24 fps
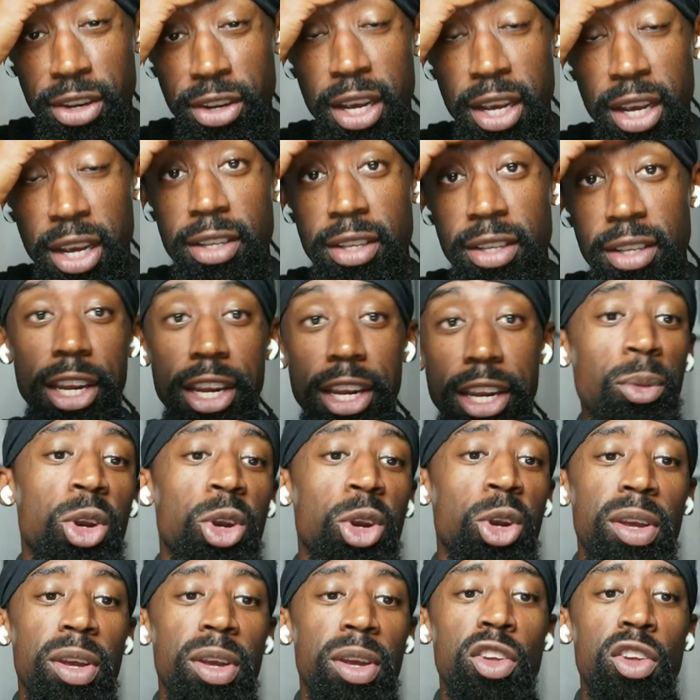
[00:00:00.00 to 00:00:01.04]
Today, we're going to be
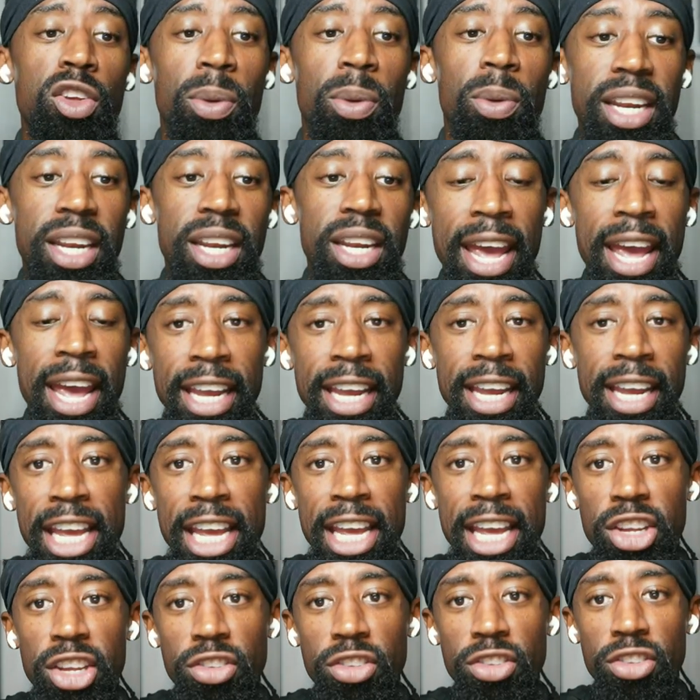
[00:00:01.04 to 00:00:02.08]
explaining that in
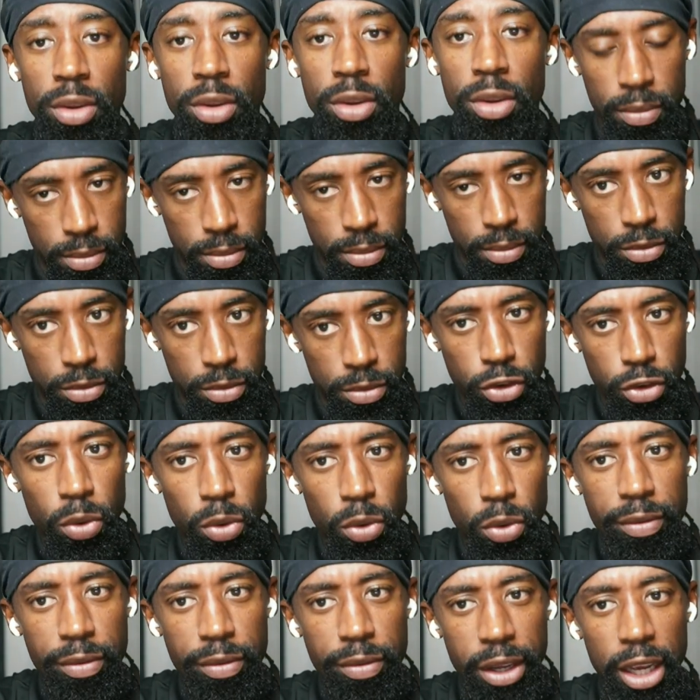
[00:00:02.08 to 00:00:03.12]
this short
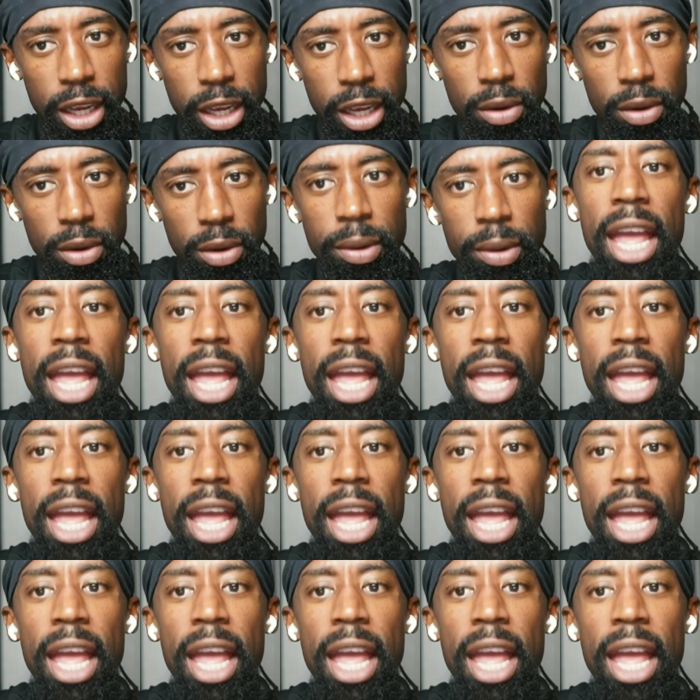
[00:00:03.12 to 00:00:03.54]
video.